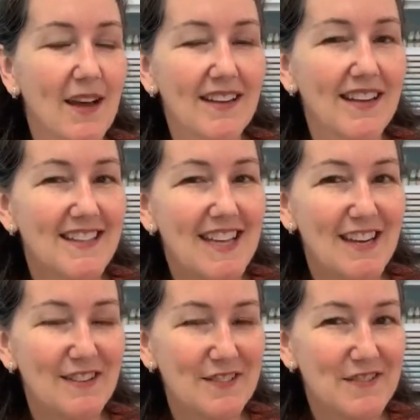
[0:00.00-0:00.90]
I'll get a
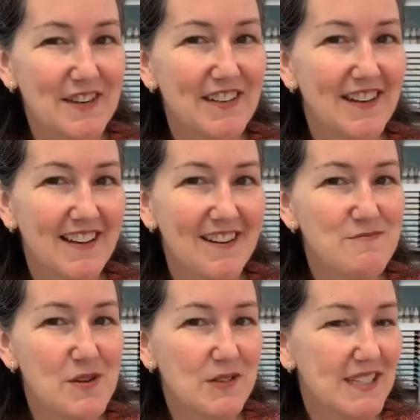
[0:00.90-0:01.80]
date and we'll figure it out. I'll
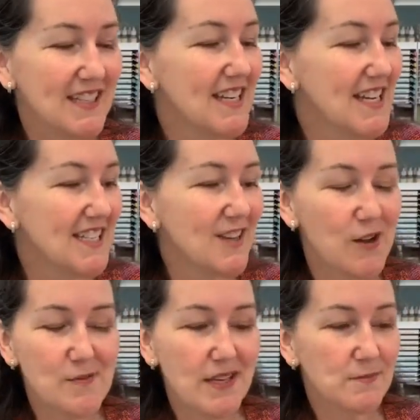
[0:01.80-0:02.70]
post it to
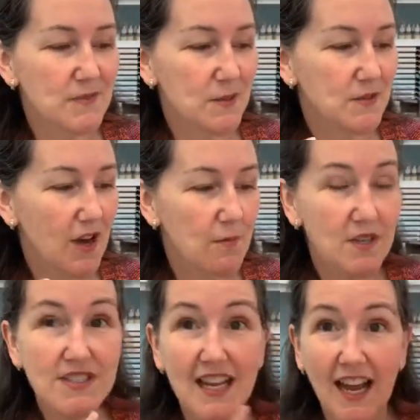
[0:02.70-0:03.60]
all my
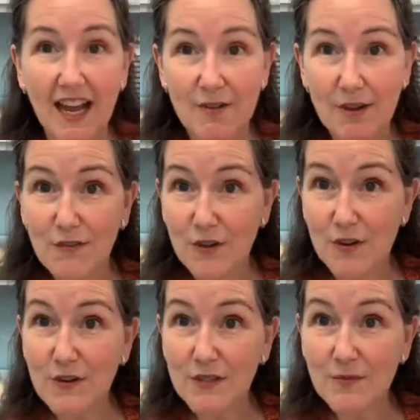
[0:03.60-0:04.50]
subscribers. If you're a
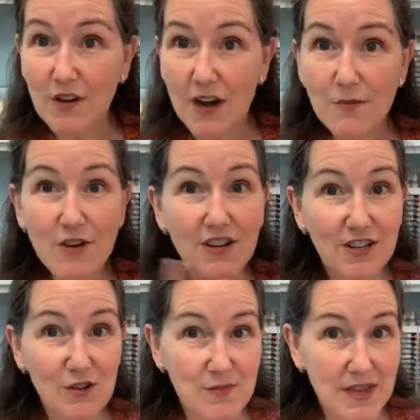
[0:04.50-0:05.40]
new subscriber,
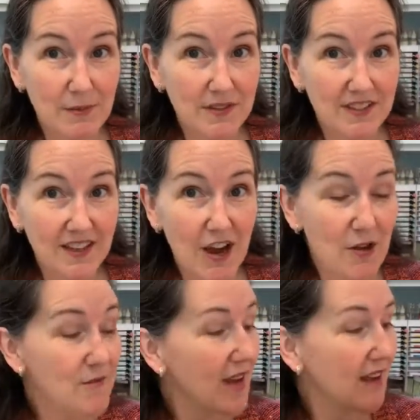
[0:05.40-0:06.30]
you'll be able to
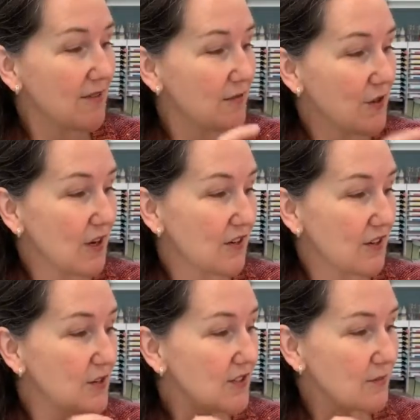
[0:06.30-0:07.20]
come if you get your
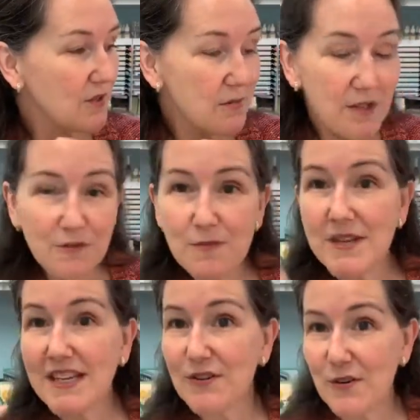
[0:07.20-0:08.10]
new subscription from
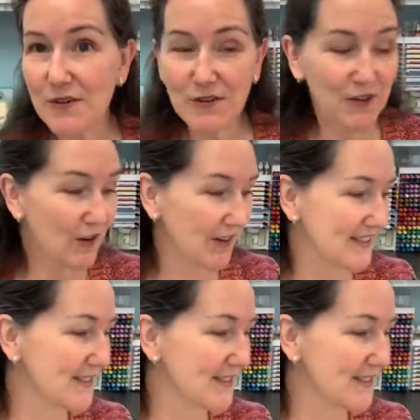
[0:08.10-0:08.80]
me or if you're current.